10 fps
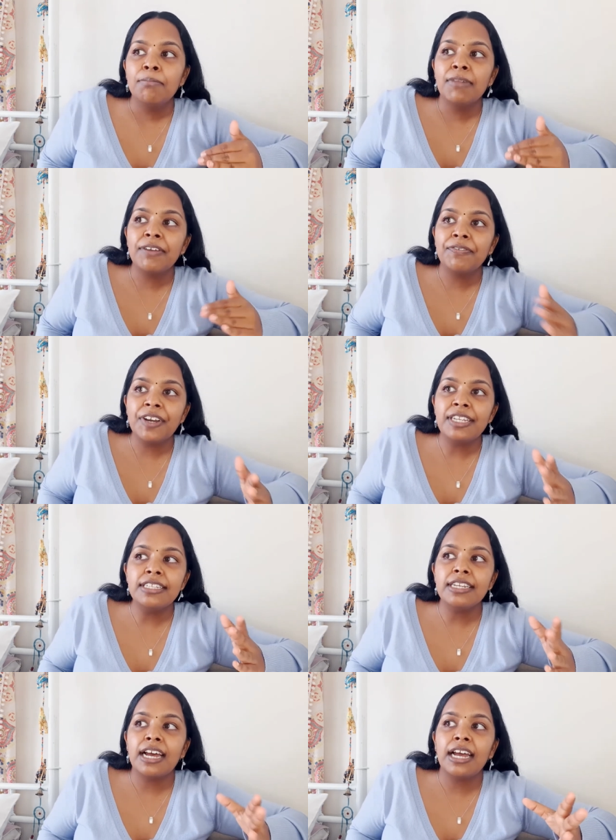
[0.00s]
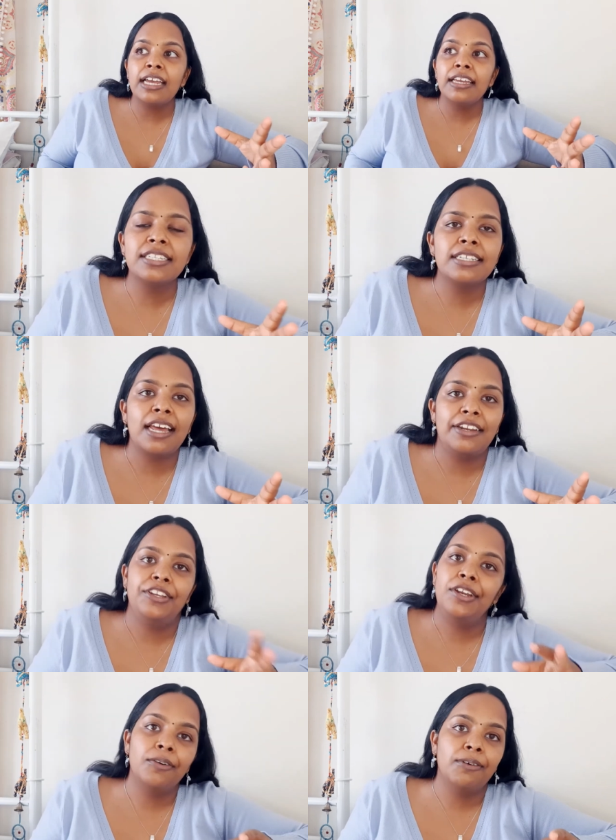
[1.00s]
my friends and I
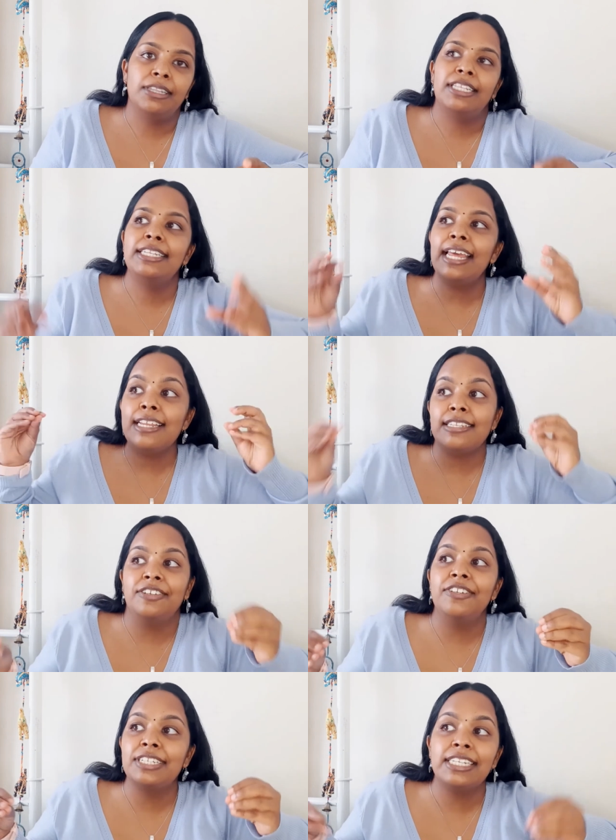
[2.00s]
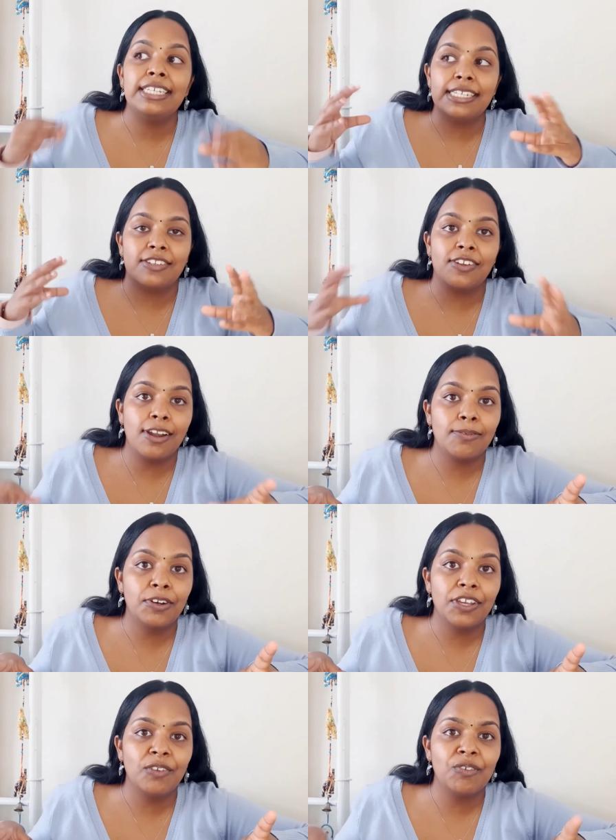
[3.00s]
decided, you know what, this lady seriously is not
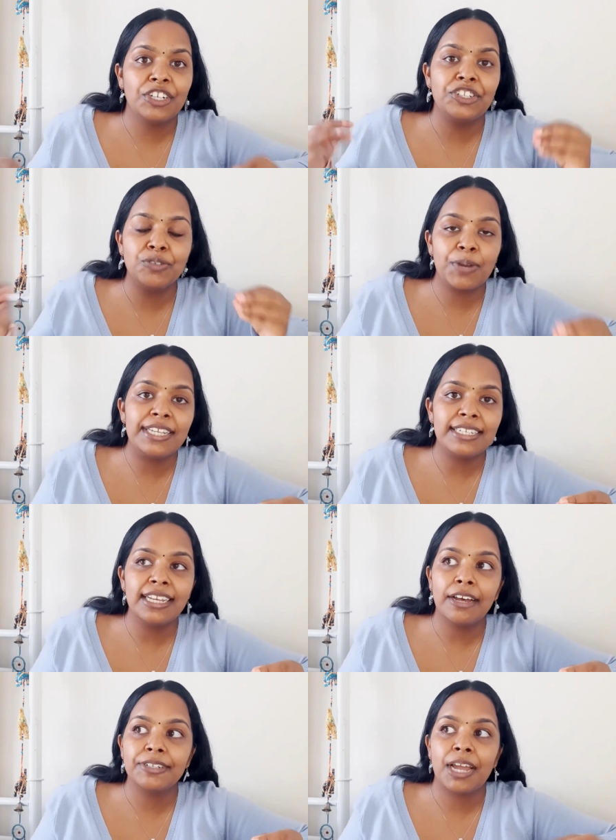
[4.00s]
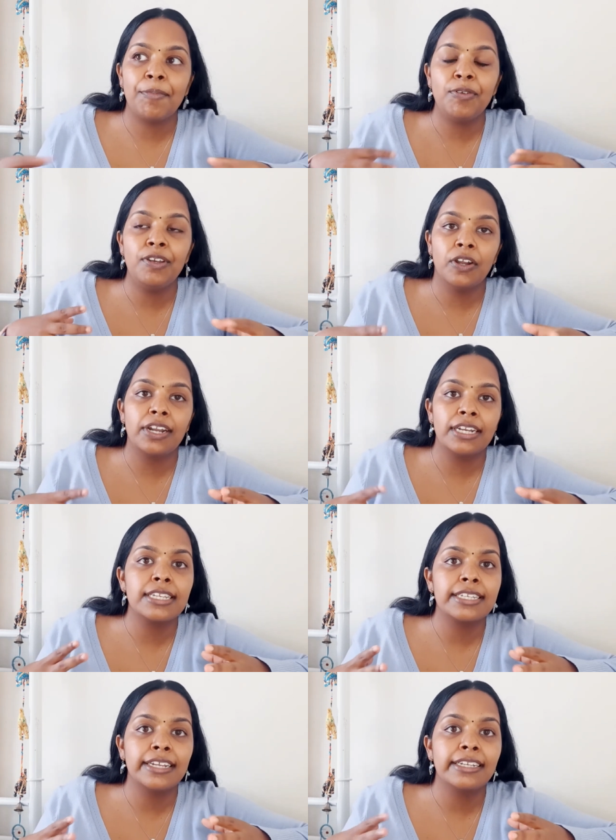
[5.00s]
working for us. She's wasting our time and we're not
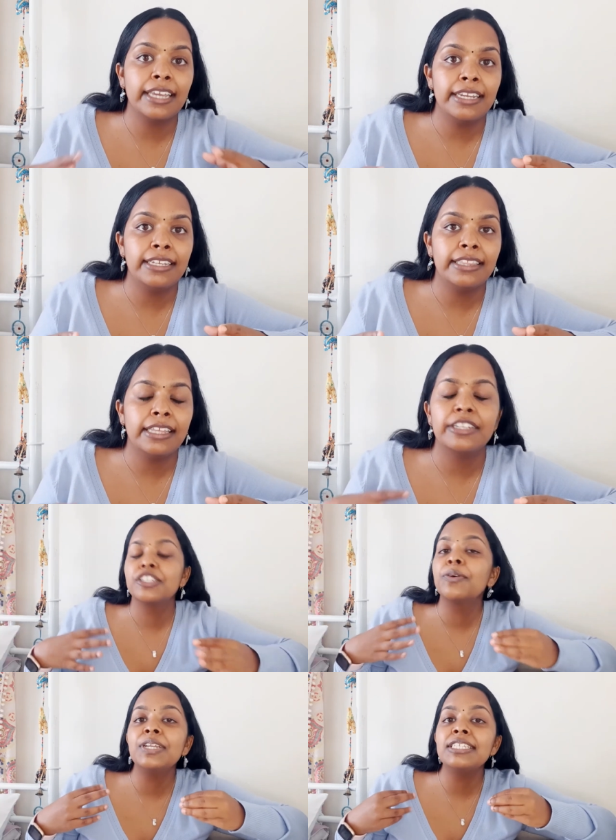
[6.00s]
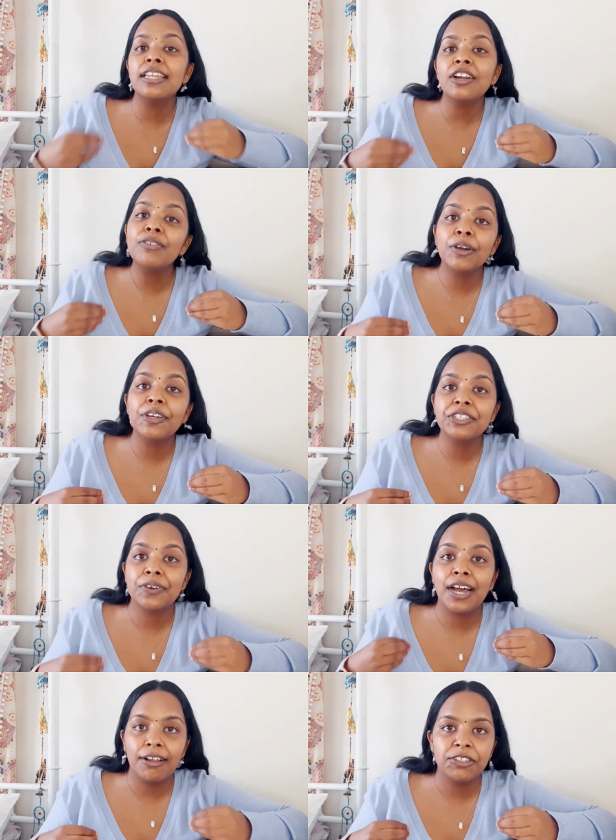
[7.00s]
understanding anything. So instead of going to
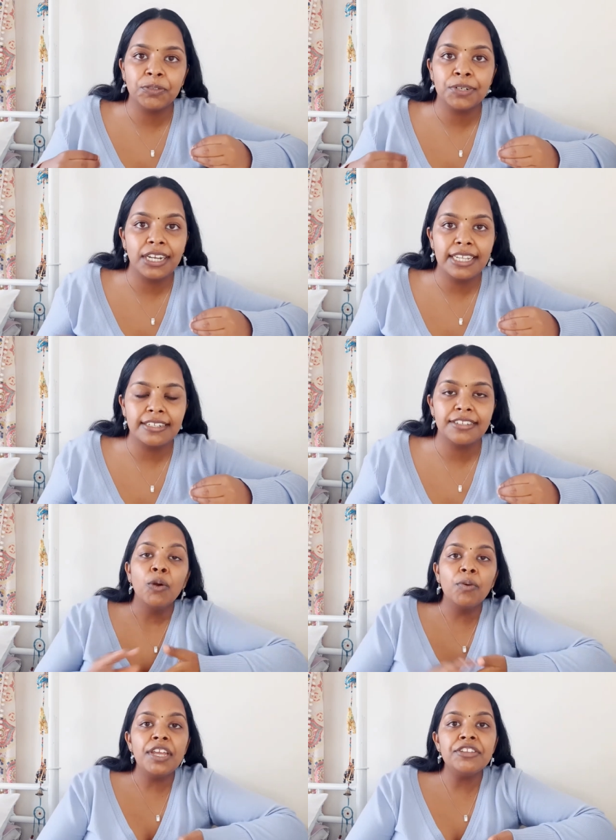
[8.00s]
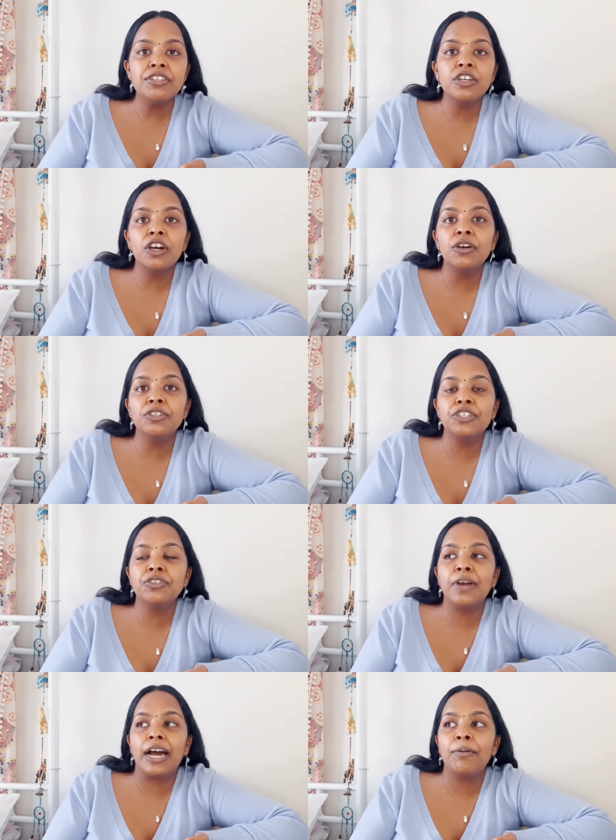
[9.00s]
our algebra lesson, we used to go
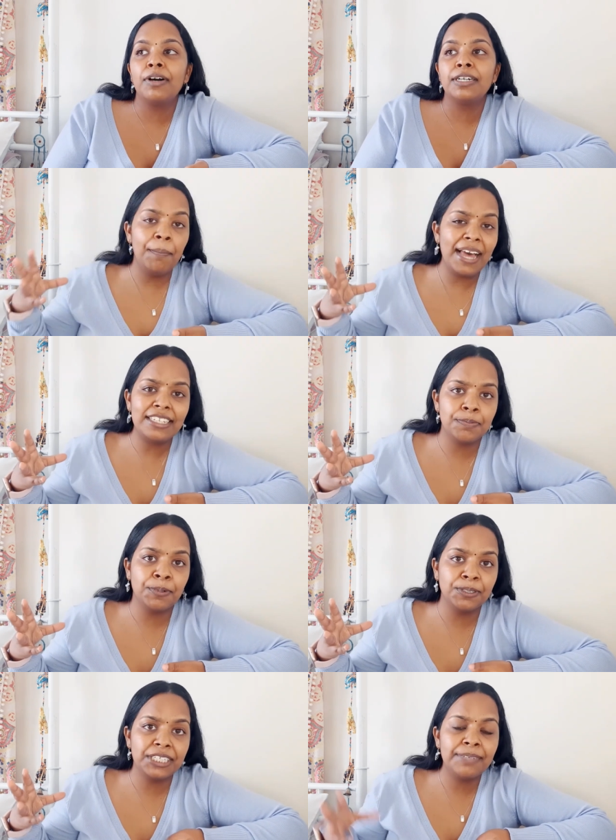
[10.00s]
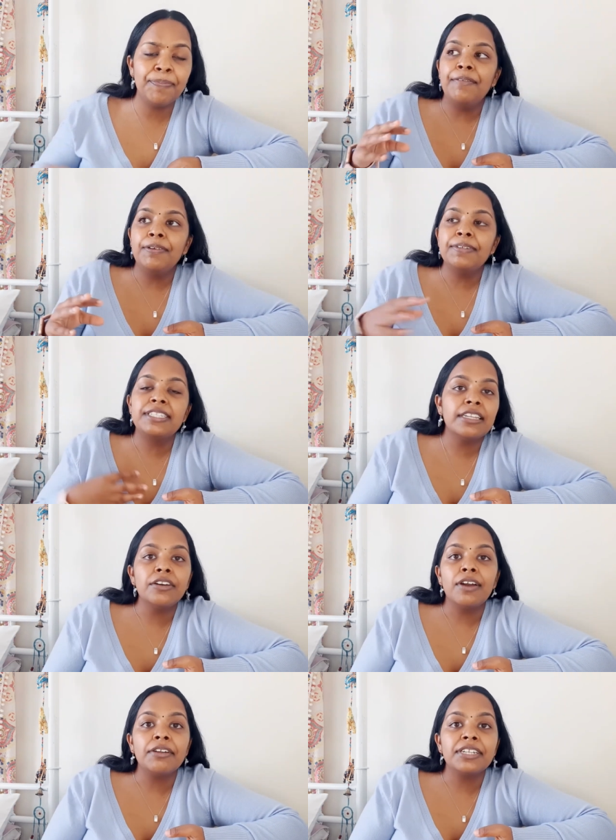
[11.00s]
to our maths bowling and we would sit
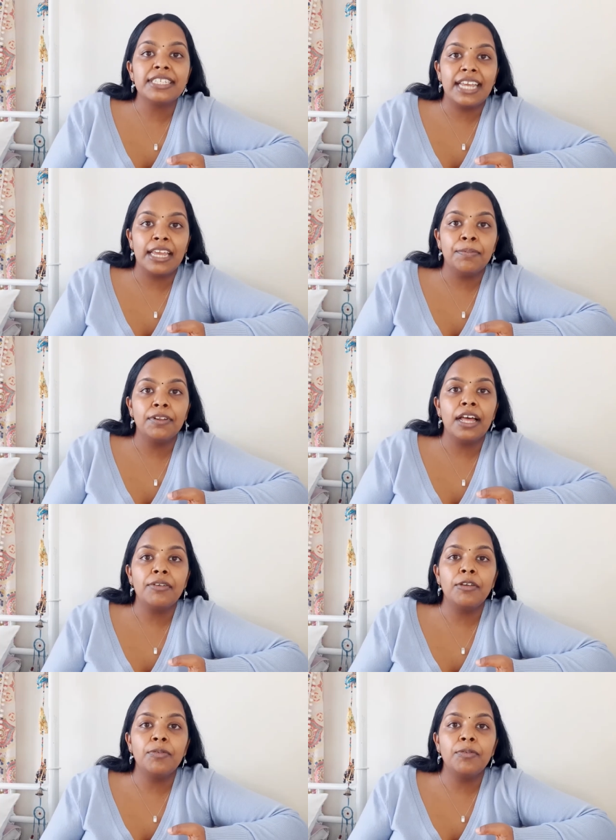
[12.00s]
around a table and we